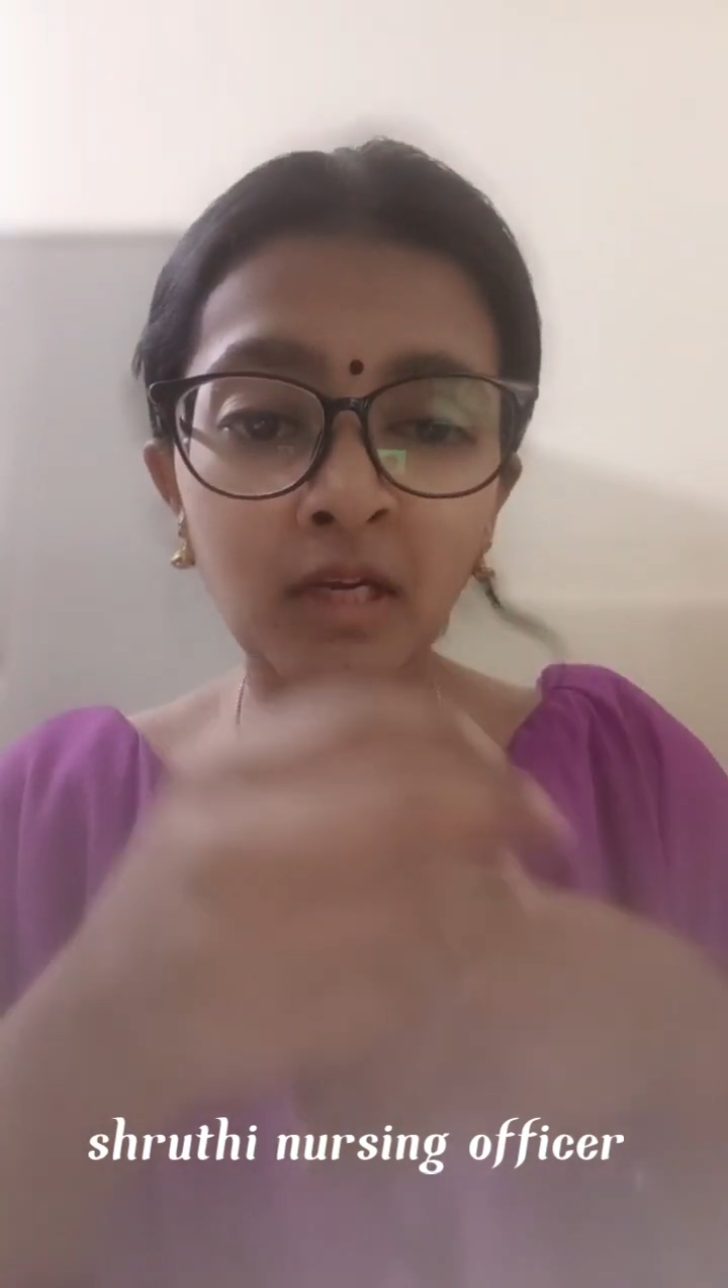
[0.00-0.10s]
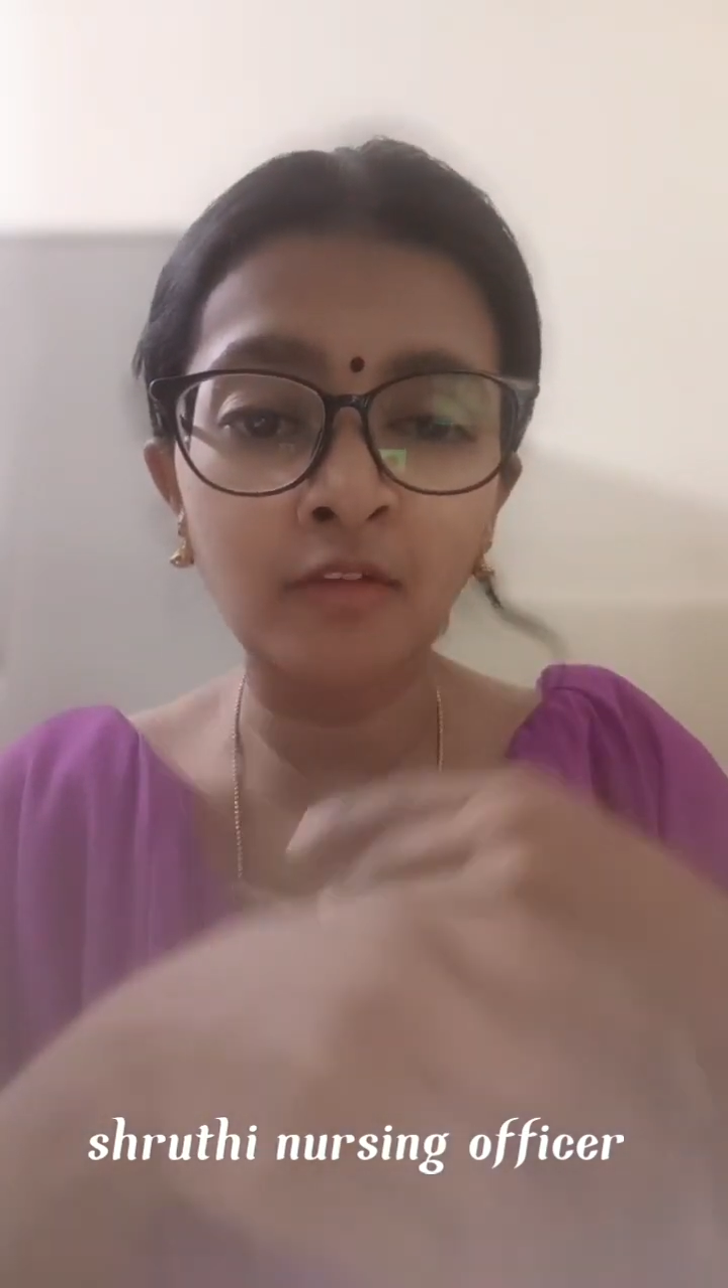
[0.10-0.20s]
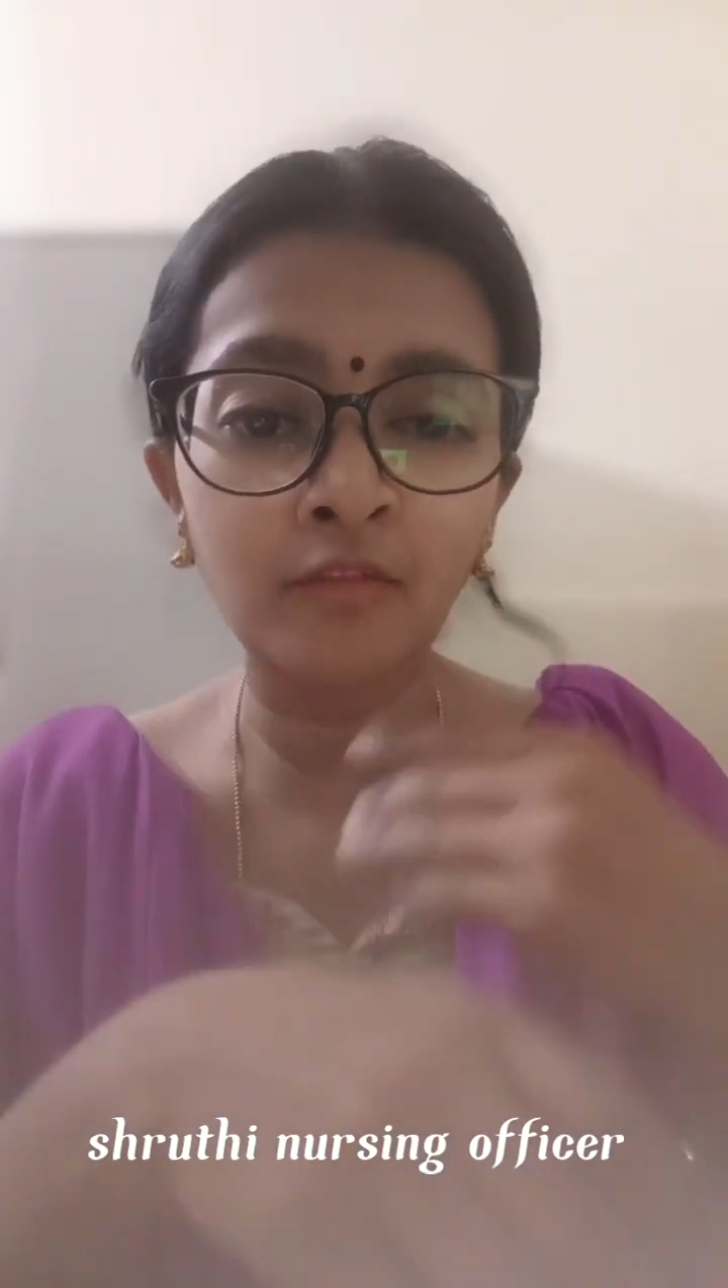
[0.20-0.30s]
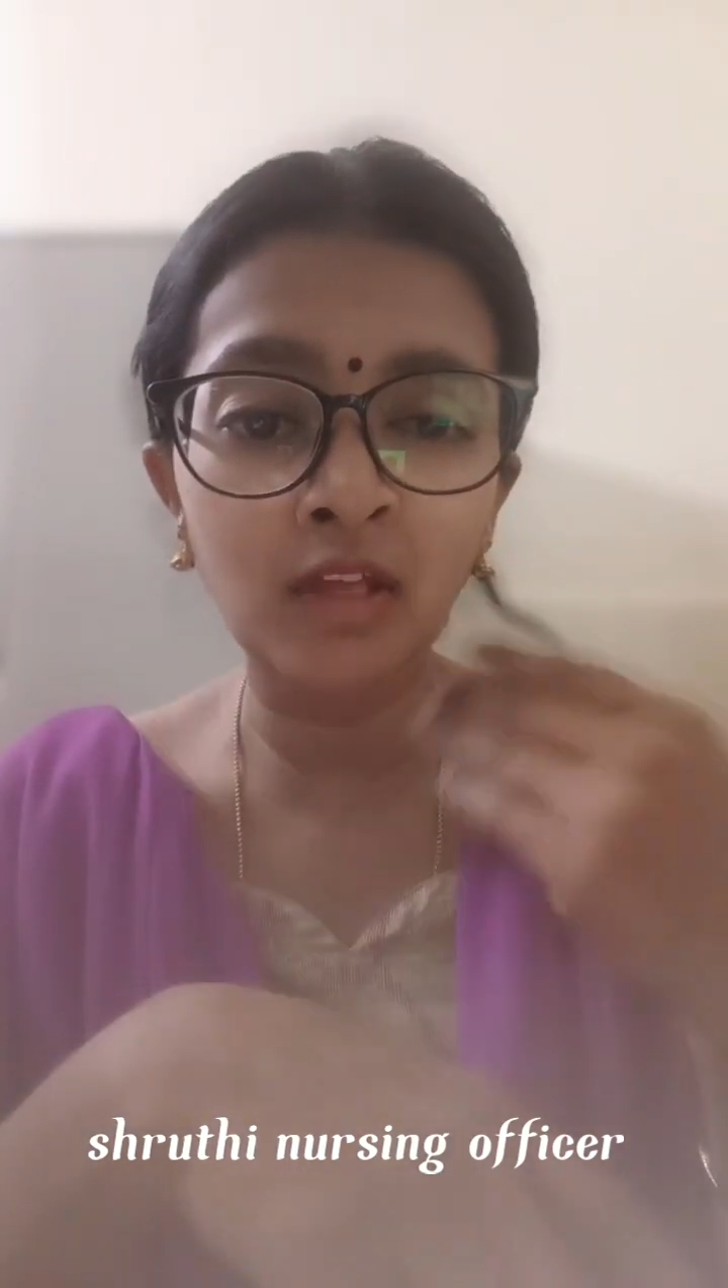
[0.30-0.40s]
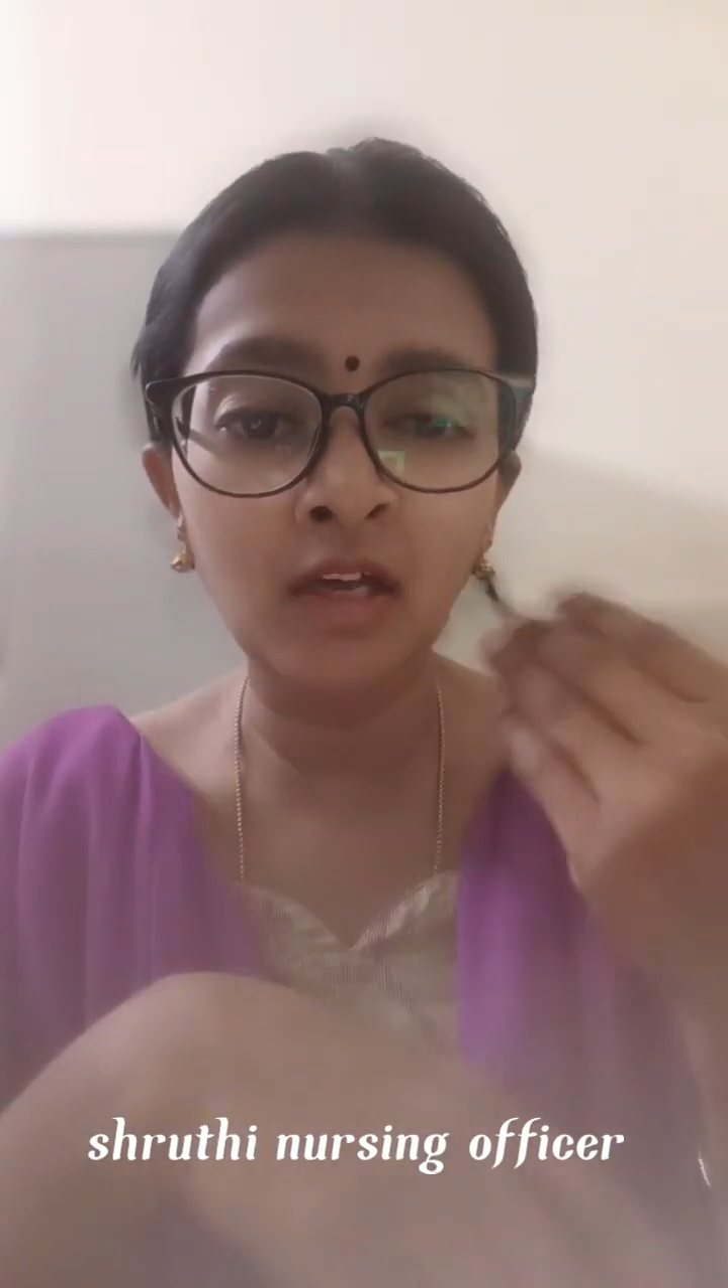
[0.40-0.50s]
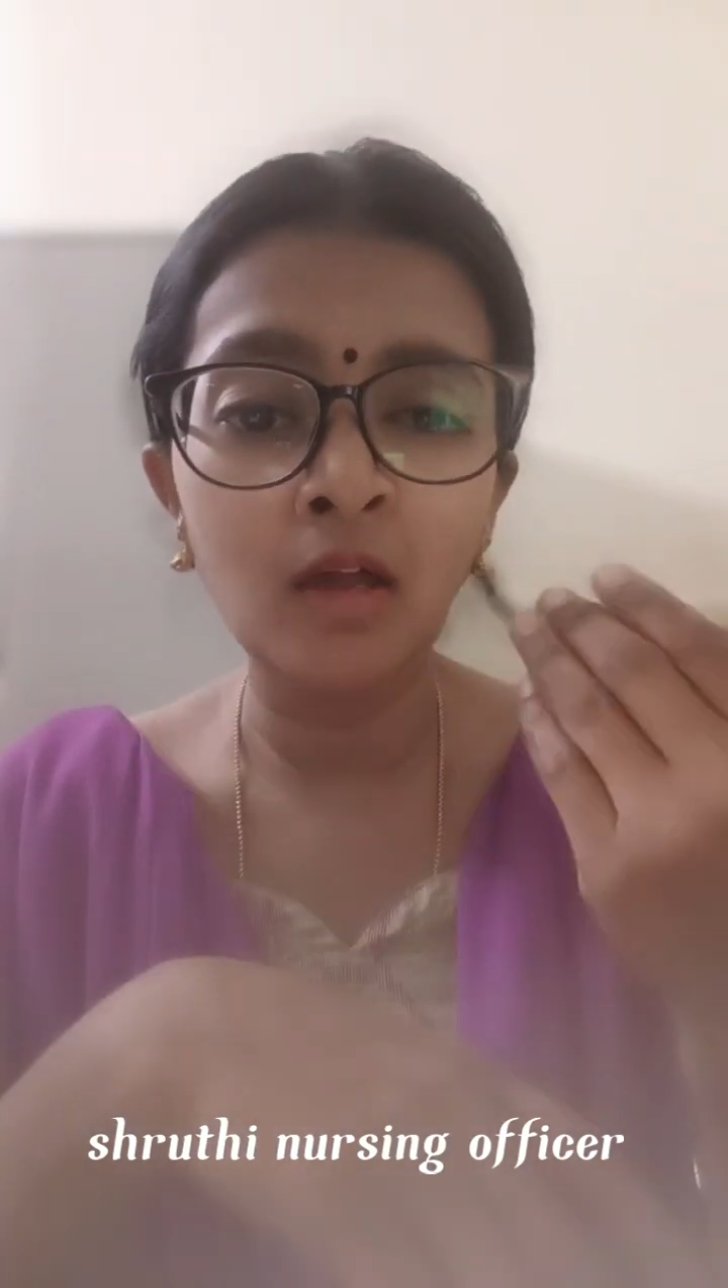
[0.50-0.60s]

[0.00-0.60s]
of the